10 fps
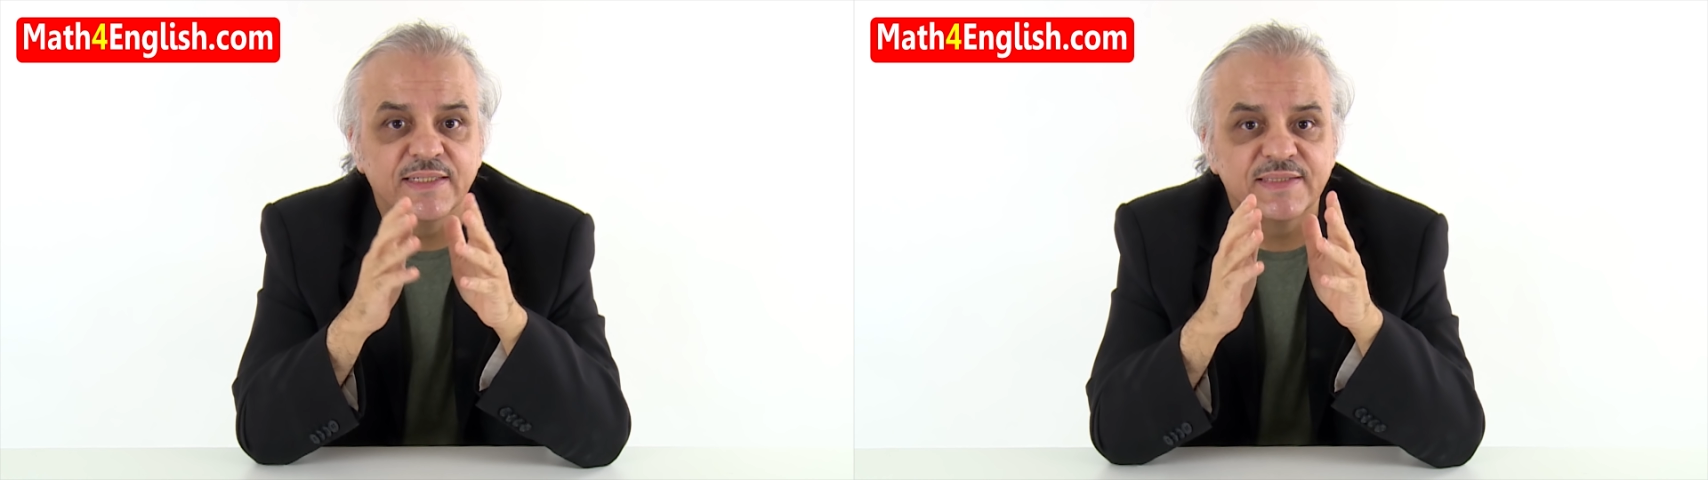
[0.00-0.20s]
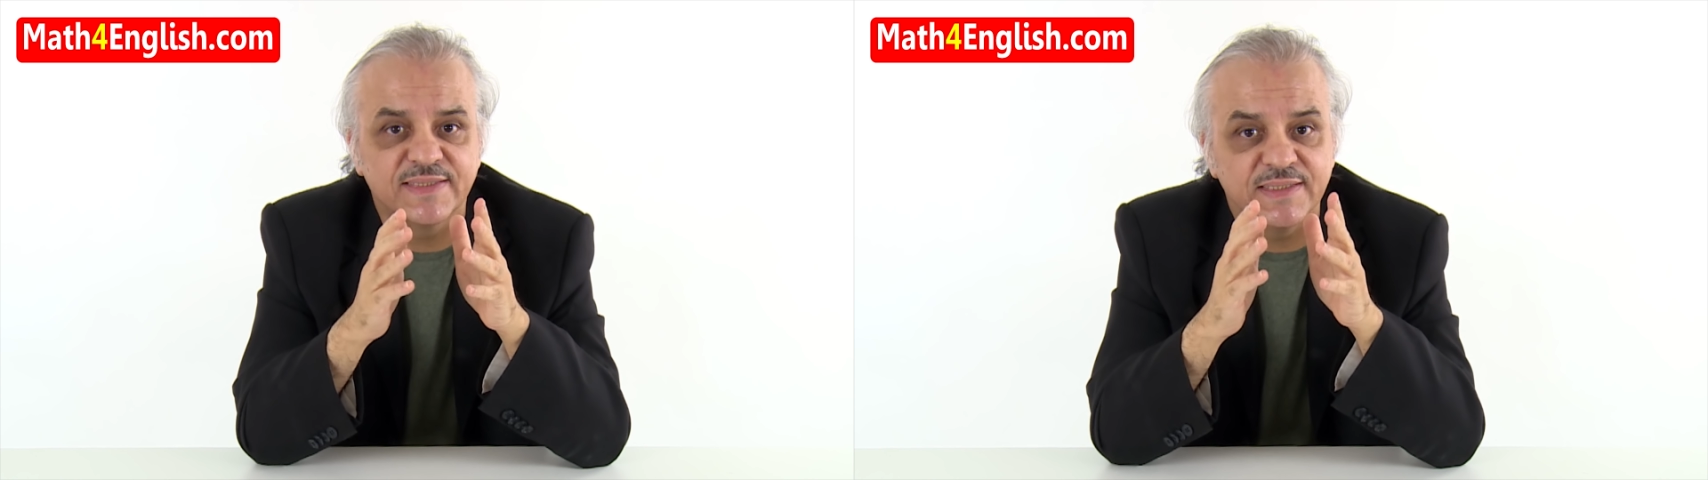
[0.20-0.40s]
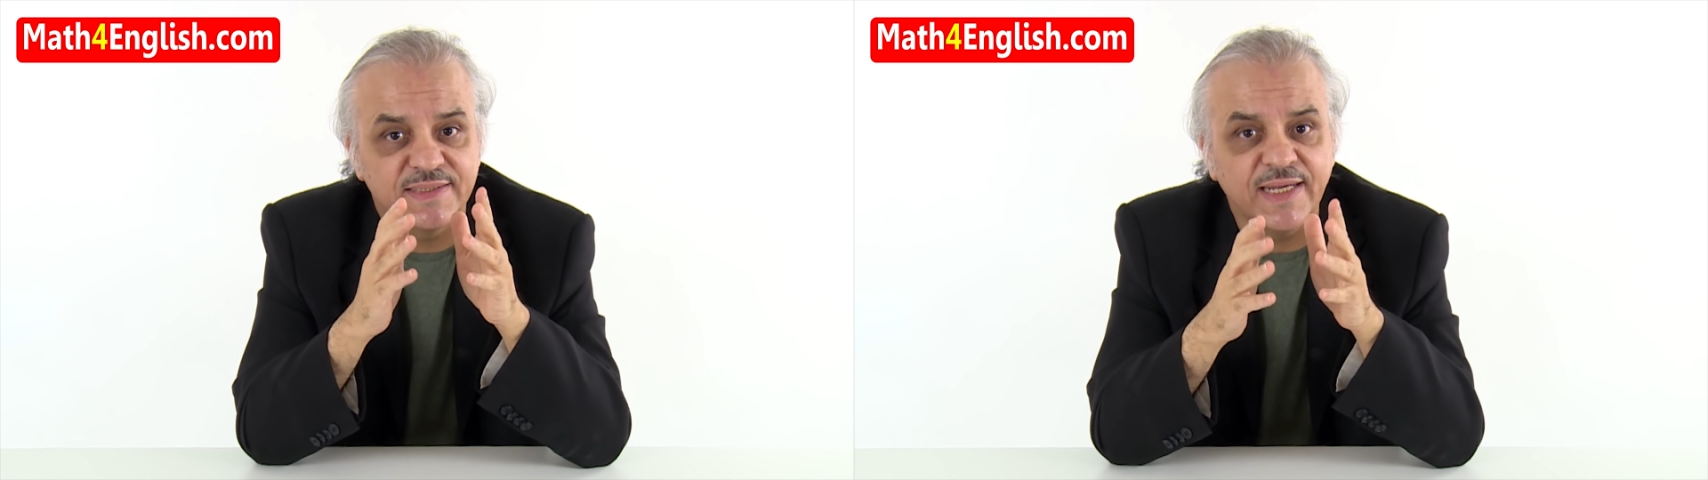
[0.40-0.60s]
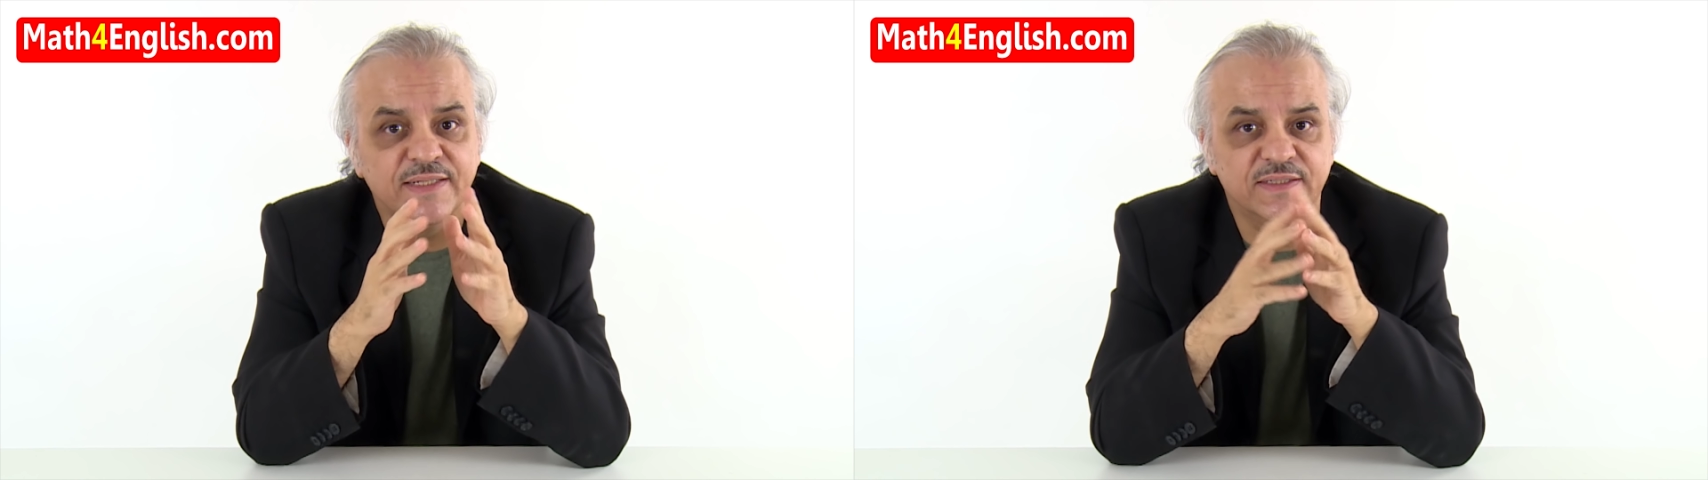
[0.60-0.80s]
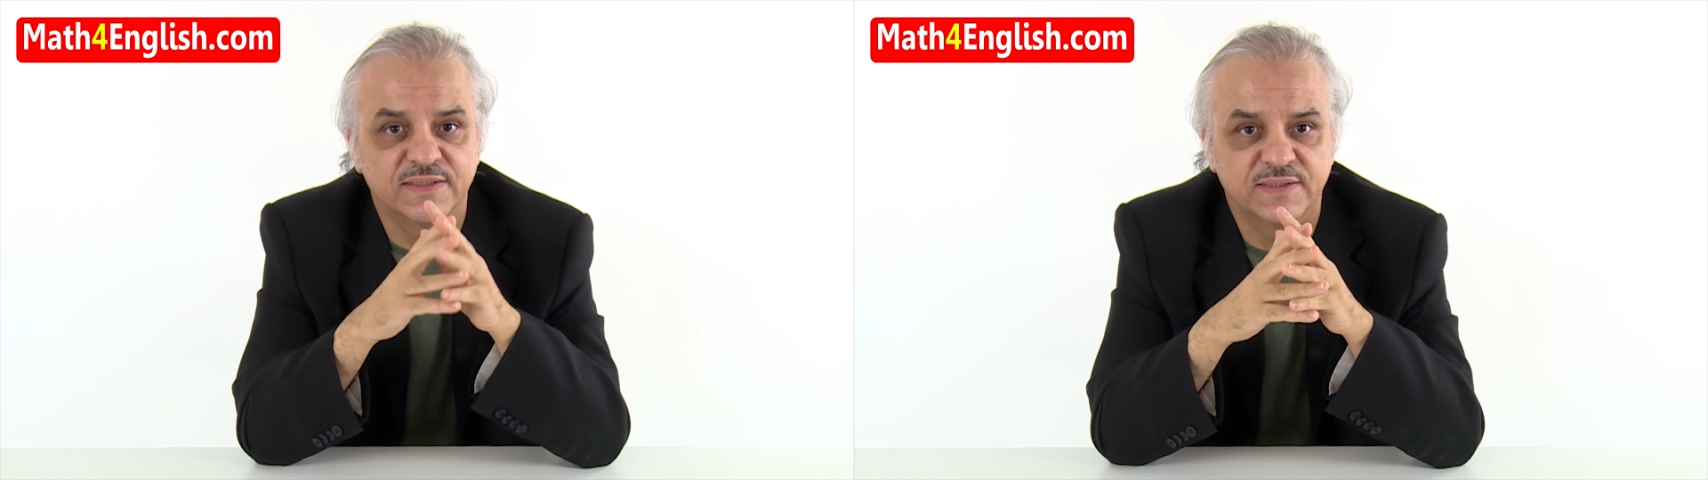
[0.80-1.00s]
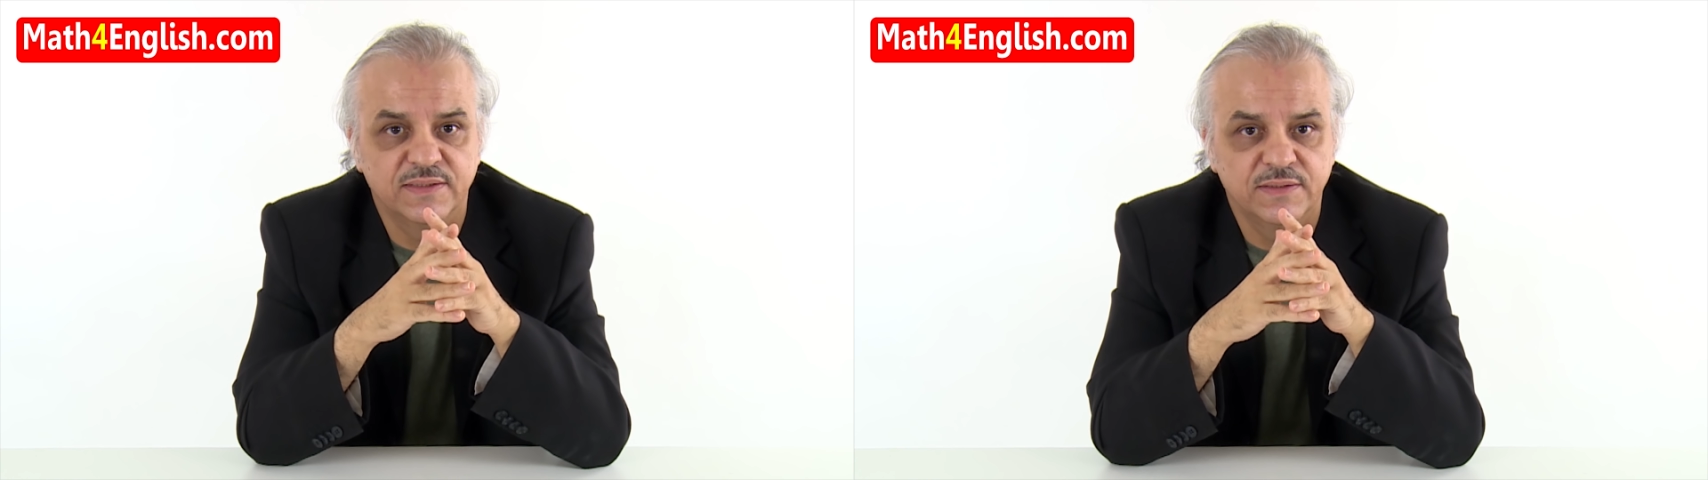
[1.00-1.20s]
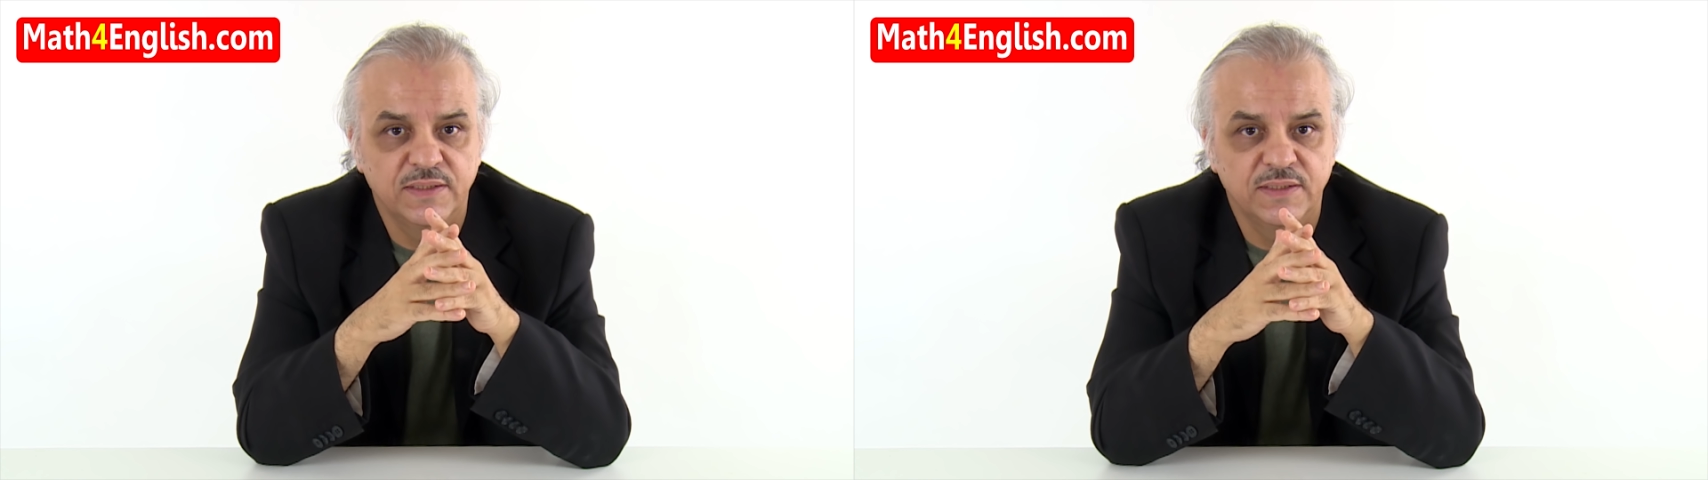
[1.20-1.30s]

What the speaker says: instantaneous.